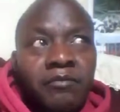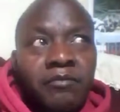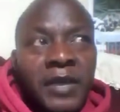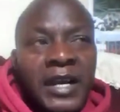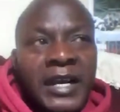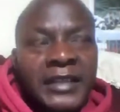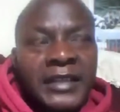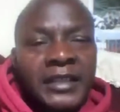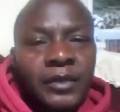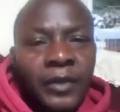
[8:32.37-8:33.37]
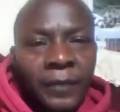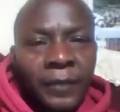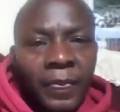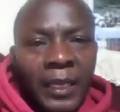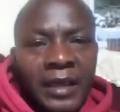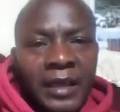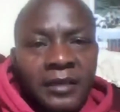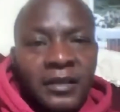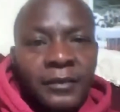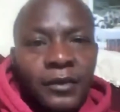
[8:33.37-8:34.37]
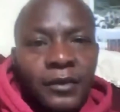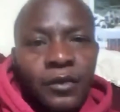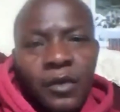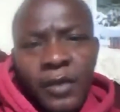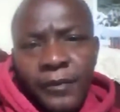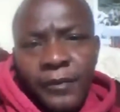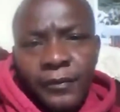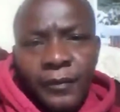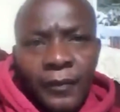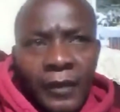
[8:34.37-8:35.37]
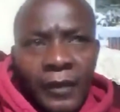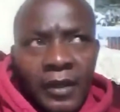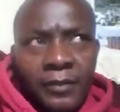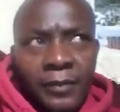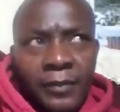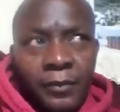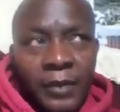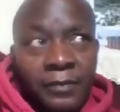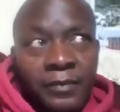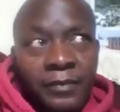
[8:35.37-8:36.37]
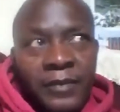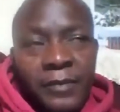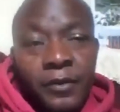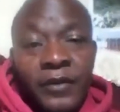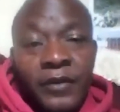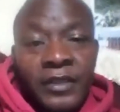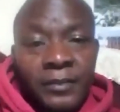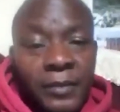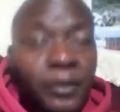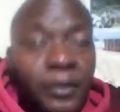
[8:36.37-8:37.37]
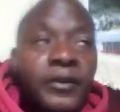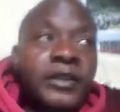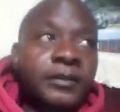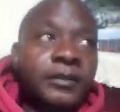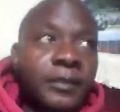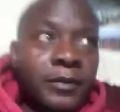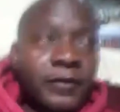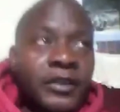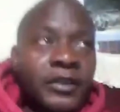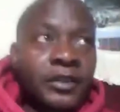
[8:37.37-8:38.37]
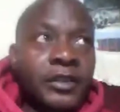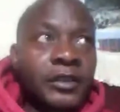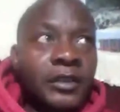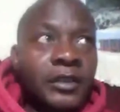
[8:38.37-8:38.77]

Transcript: pagadzirwe something or homwe per province or chi